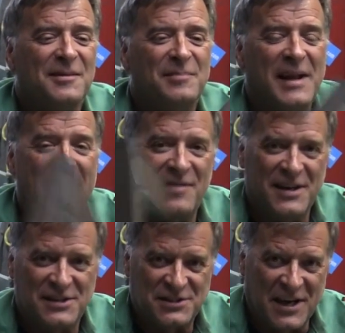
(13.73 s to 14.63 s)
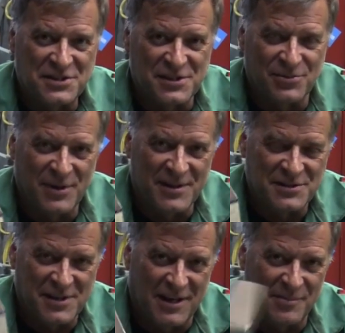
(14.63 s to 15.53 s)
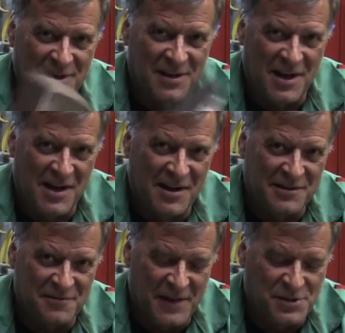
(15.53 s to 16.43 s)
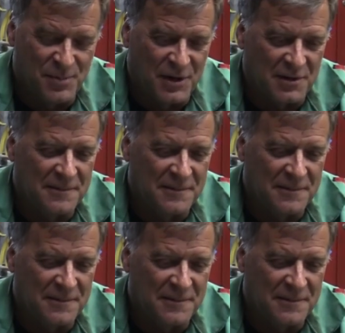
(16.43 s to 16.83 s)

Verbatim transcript: been having a discussion with a gentleman on Facebook,